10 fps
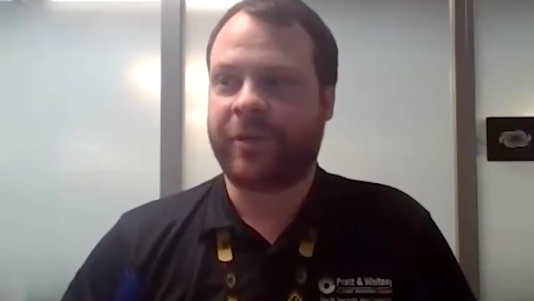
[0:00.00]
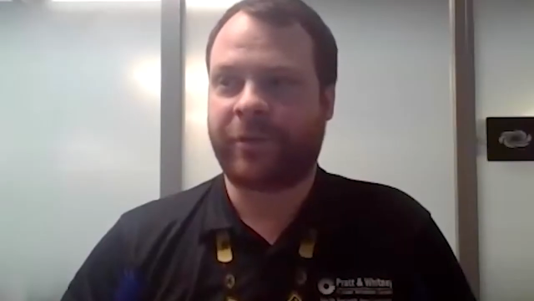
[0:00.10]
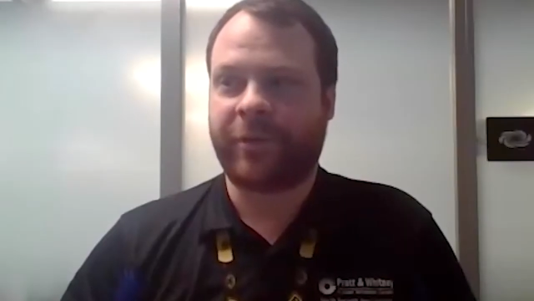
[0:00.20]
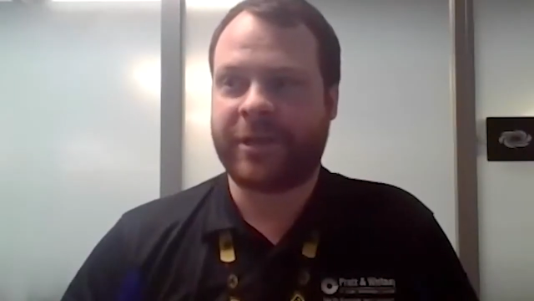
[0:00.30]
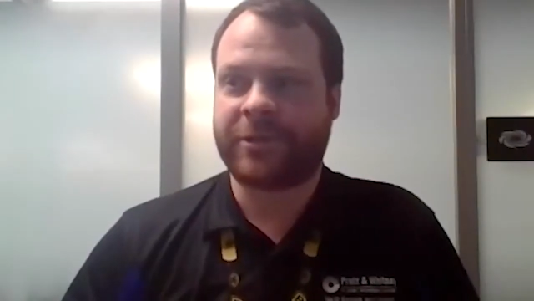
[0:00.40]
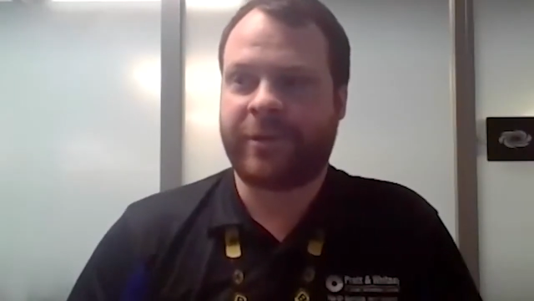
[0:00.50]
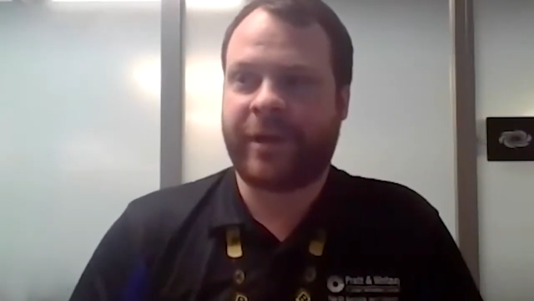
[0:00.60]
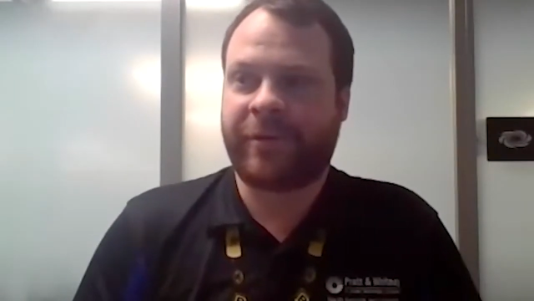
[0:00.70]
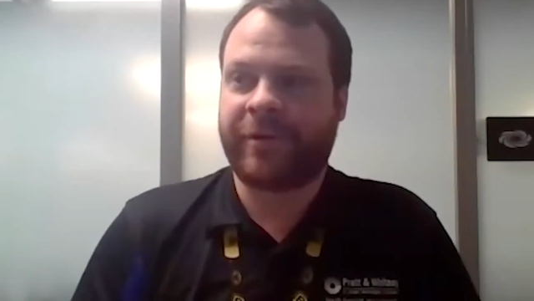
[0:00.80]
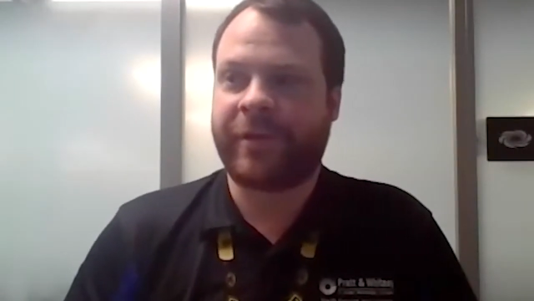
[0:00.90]
going through high school,
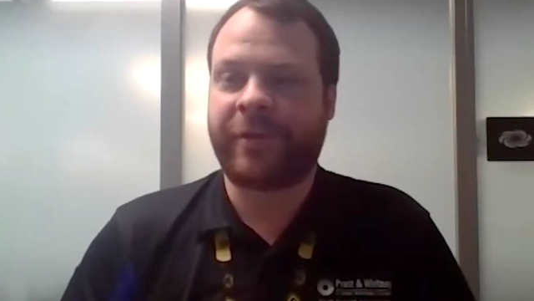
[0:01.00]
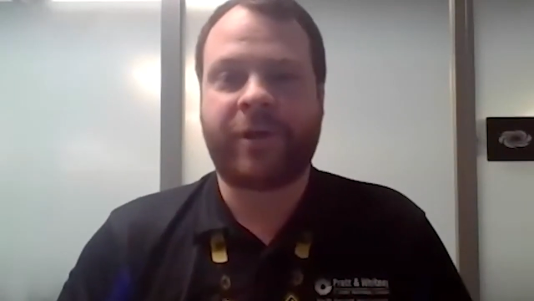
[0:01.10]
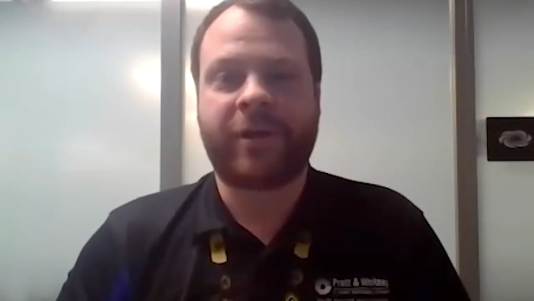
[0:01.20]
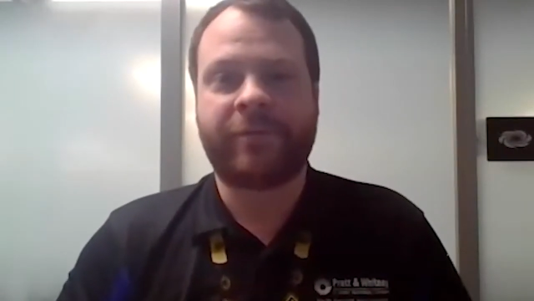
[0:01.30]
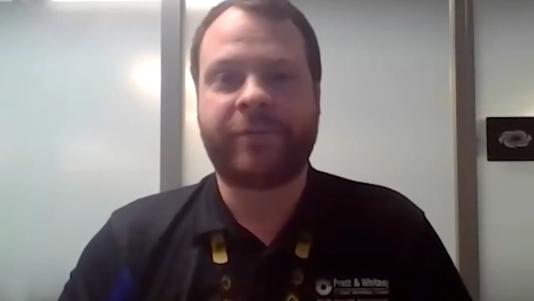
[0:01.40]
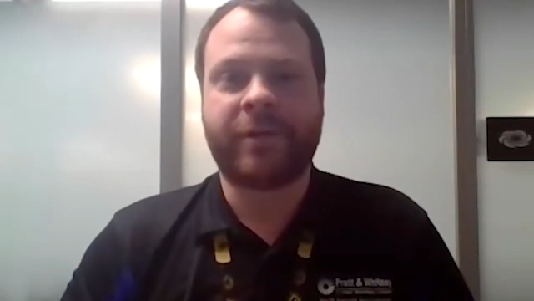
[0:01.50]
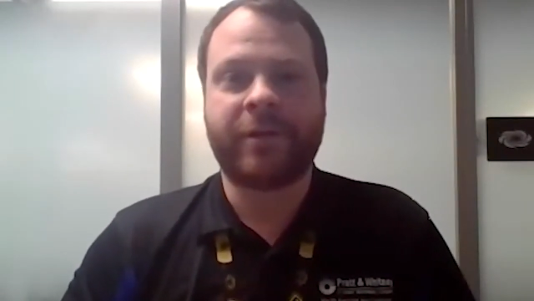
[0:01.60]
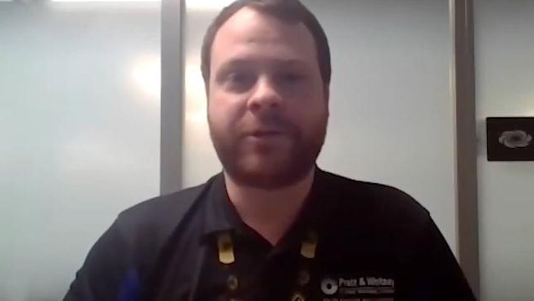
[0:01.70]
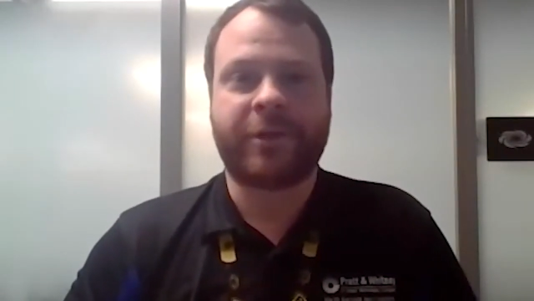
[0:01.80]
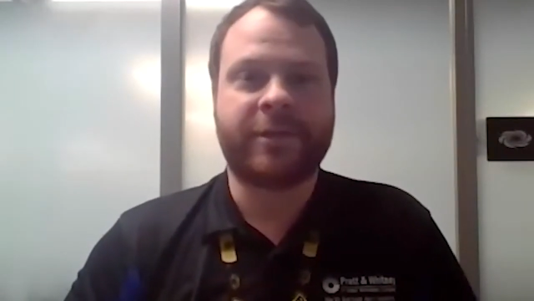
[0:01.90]
never even thought of
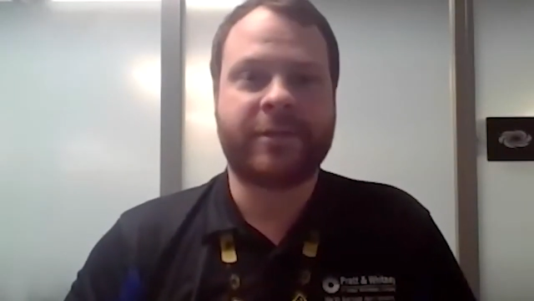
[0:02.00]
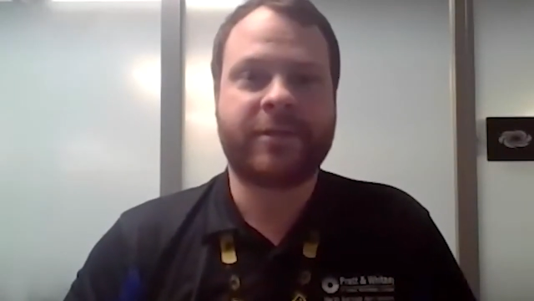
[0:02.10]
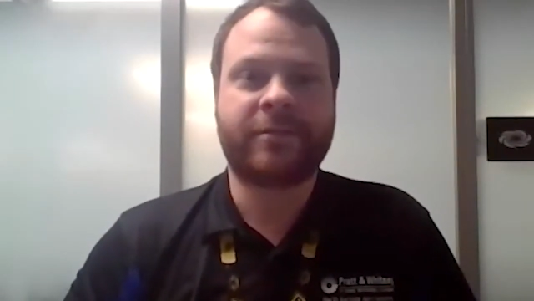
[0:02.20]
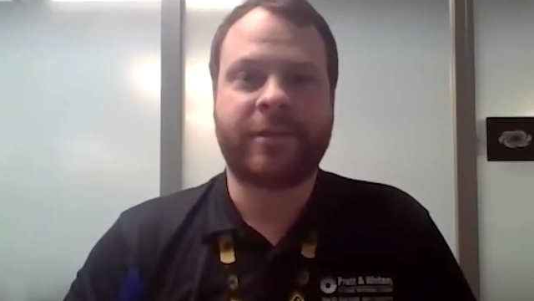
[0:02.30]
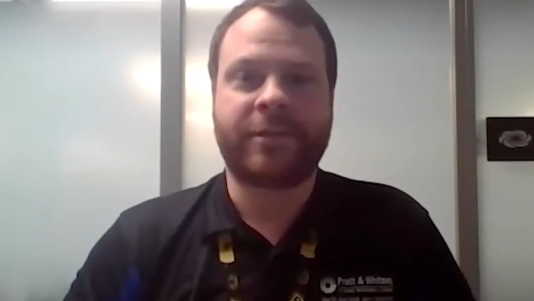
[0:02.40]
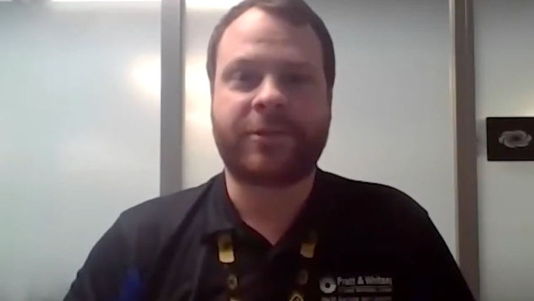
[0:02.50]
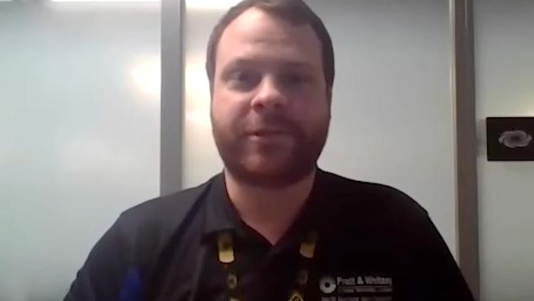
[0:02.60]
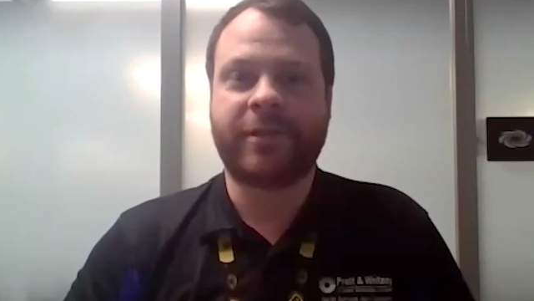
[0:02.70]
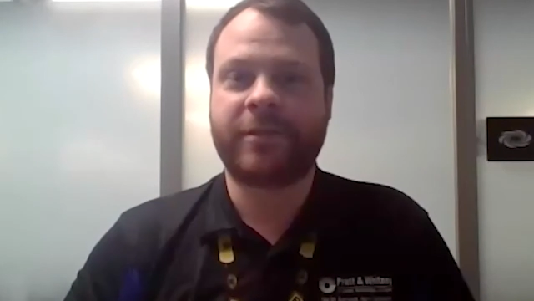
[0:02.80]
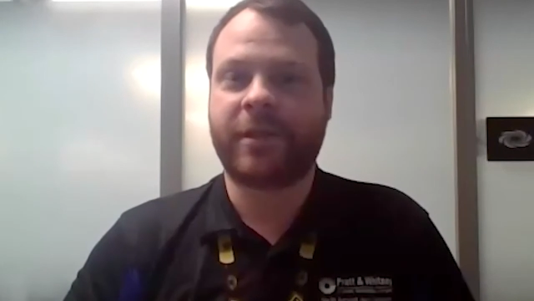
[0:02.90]
the trades
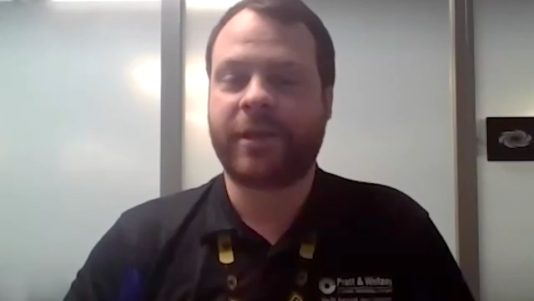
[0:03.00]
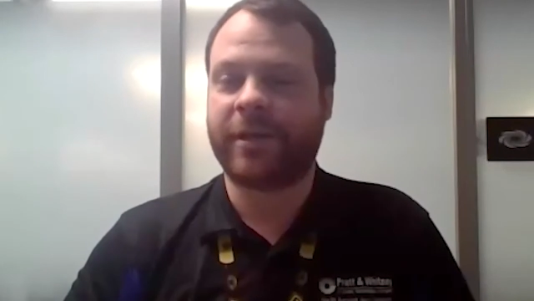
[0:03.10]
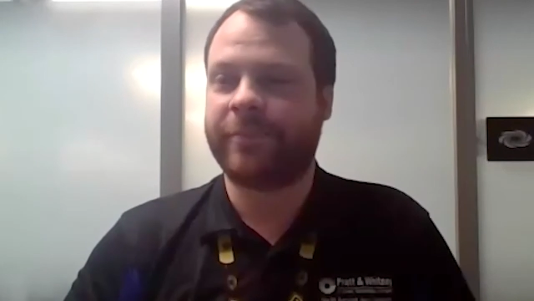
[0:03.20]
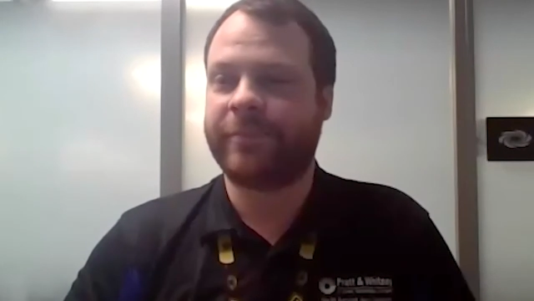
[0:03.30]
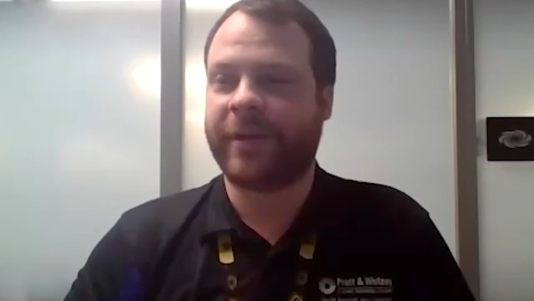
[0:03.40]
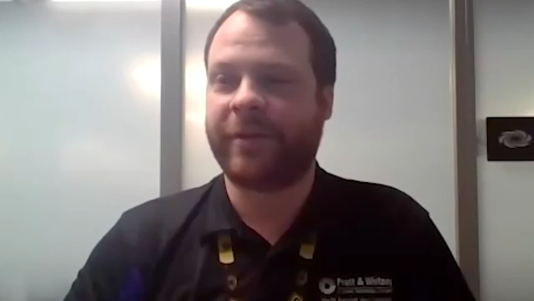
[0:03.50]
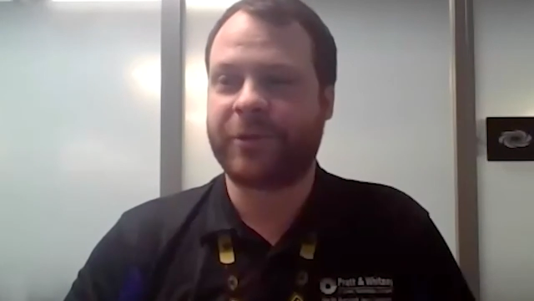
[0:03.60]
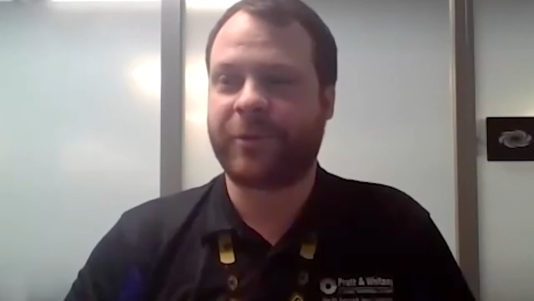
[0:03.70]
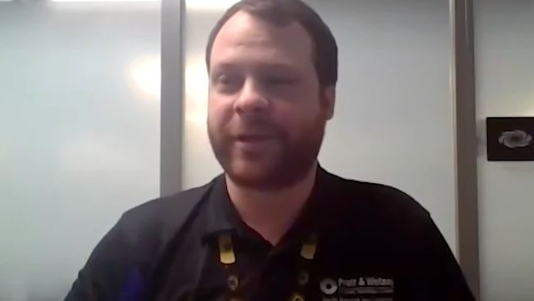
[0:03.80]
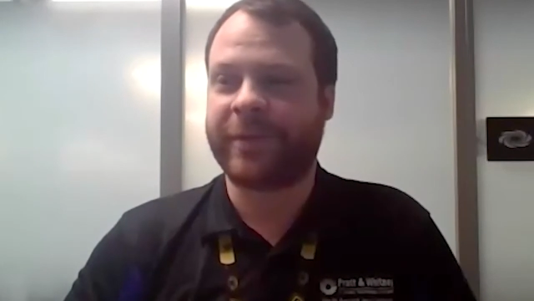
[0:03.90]
industry. I
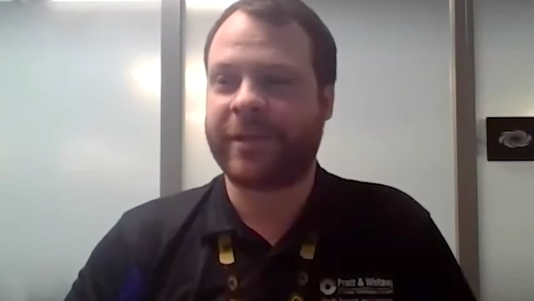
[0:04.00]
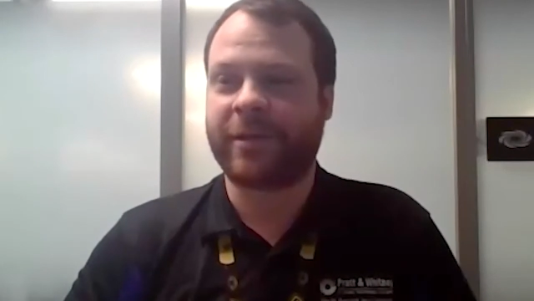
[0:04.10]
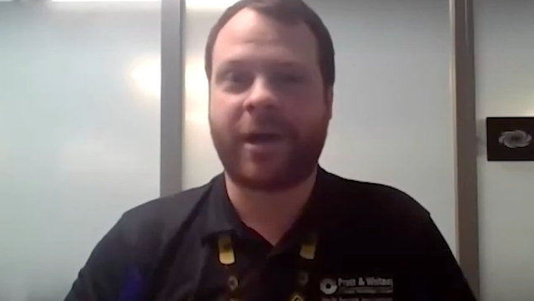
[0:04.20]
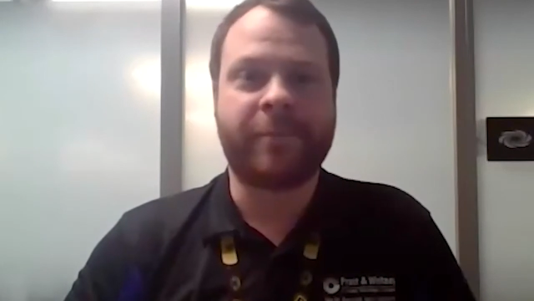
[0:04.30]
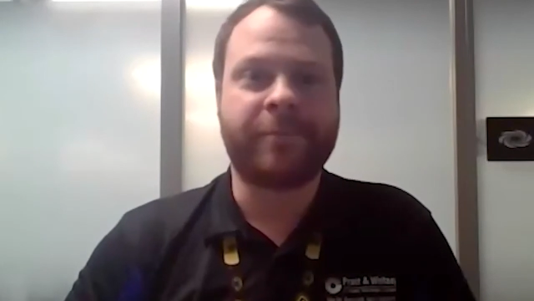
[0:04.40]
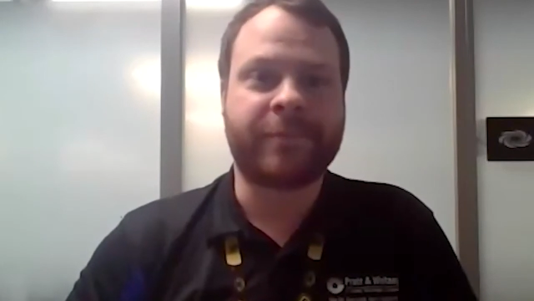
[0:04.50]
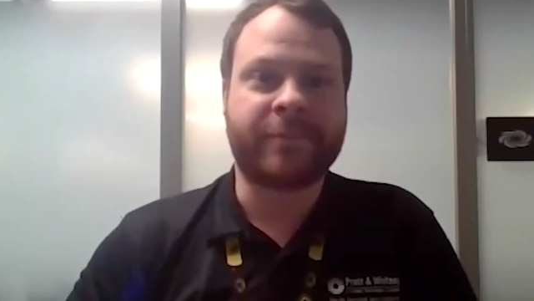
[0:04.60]
always wanted to be a cop.